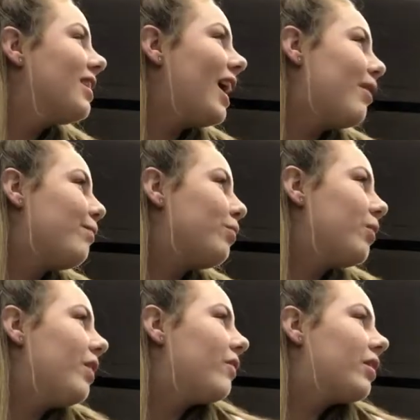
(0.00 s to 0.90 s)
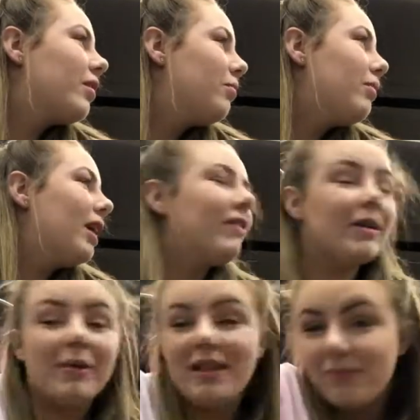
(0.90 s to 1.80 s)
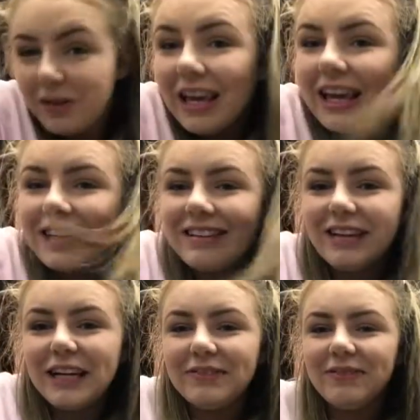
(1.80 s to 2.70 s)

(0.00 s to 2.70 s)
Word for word: yeah, yeah, mm-hmm. We have had an amazing weekend. So